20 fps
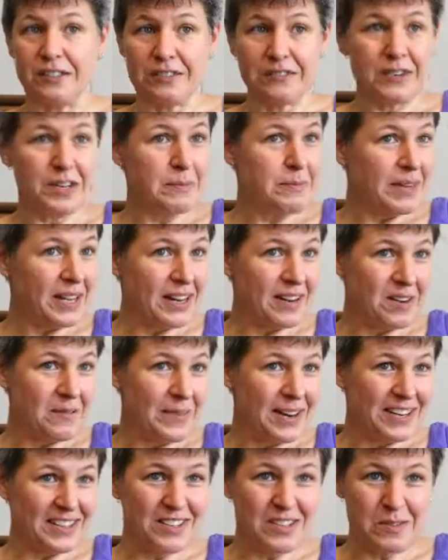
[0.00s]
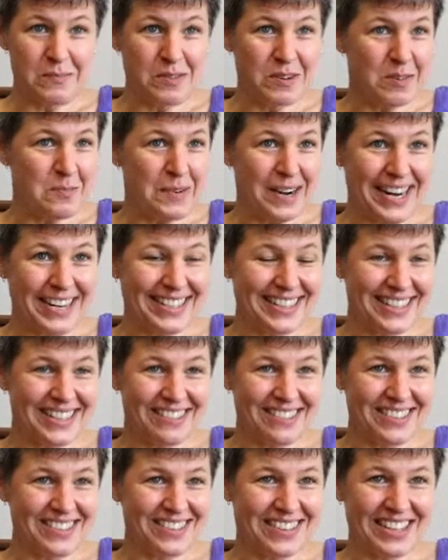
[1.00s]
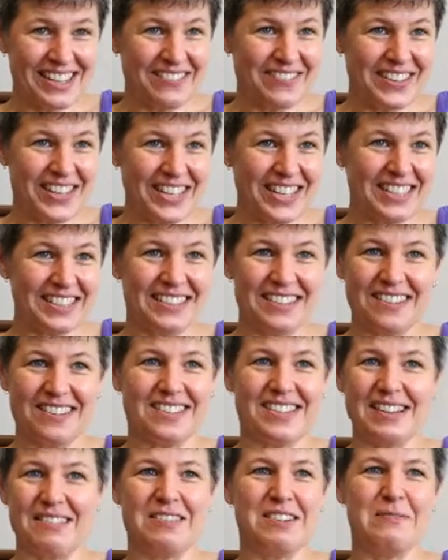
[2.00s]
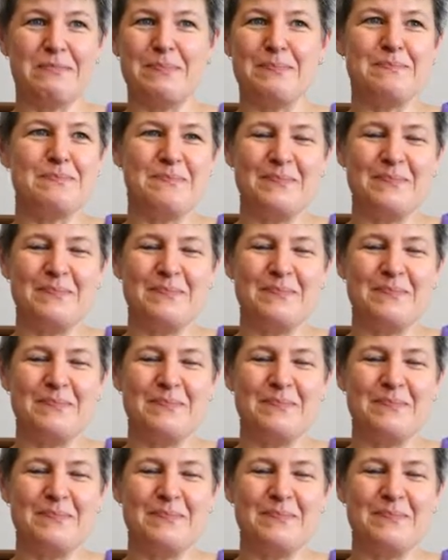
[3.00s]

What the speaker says: of Winnipeg or Manitoba or Brandon, which are very close, I would have